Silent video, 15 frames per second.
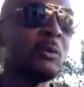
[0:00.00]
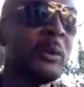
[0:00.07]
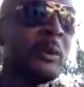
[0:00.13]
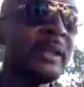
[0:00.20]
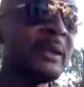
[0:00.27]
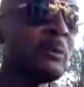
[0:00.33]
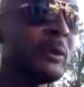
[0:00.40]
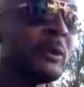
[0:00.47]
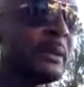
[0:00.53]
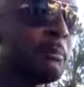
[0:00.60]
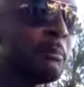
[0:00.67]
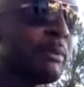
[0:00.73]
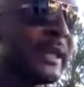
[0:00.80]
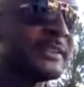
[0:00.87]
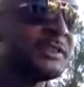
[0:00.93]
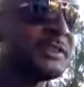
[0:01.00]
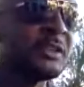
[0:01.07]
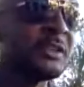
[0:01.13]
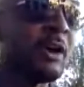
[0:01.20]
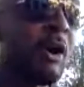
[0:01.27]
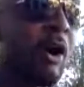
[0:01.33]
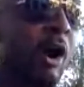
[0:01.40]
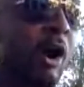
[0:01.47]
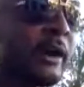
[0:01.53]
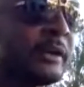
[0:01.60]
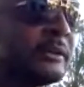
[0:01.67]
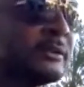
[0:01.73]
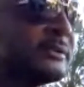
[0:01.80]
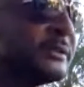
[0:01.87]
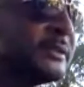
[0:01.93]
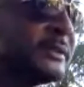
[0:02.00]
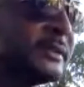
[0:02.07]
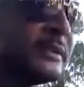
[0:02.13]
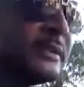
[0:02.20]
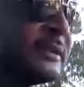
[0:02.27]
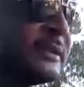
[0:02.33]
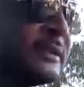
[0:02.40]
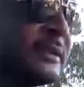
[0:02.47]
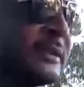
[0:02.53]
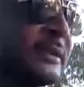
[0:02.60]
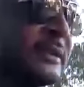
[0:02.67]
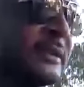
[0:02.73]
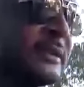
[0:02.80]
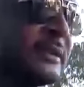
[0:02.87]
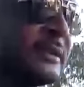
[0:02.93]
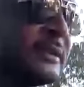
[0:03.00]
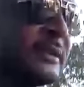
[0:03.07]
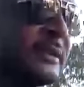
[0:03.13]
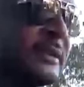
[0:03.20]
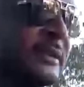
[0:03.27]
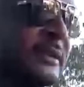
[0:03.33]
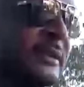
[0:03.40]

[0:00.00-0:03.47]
really, really bless your heart. It's going to